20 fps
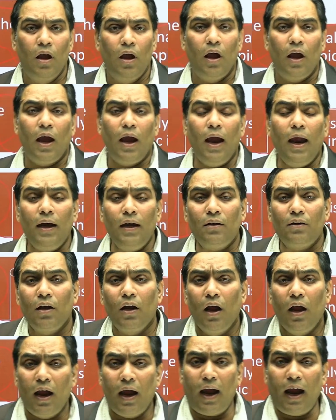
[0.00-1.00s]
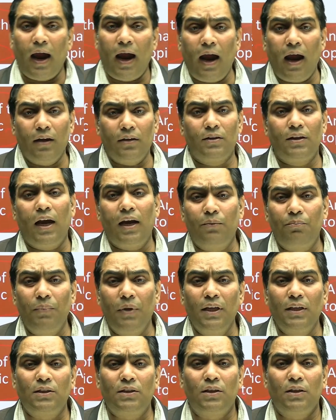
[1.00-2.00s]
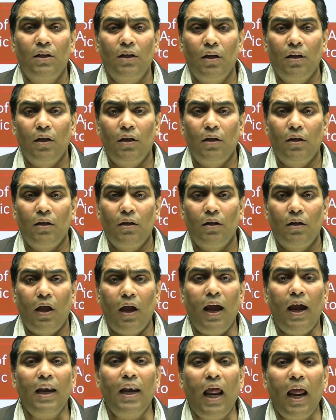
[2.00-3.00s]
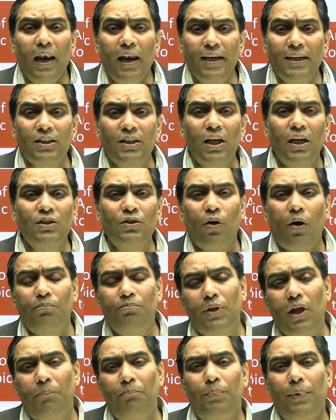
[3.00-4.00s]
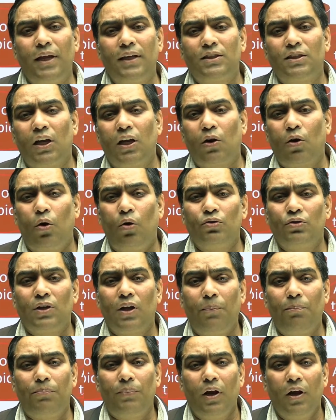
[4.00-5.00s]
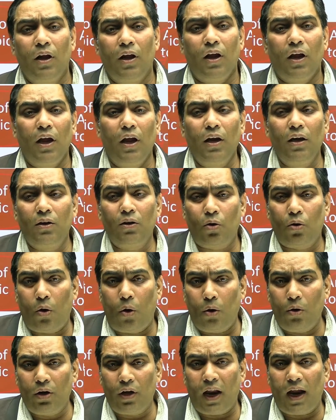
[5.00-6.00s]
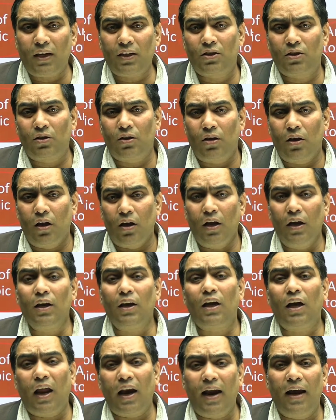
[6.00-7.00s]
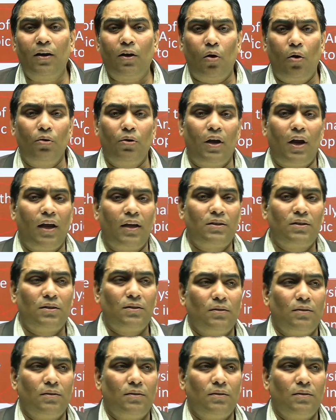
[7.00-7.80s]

And that means analysis of the basic concept in context, in current context.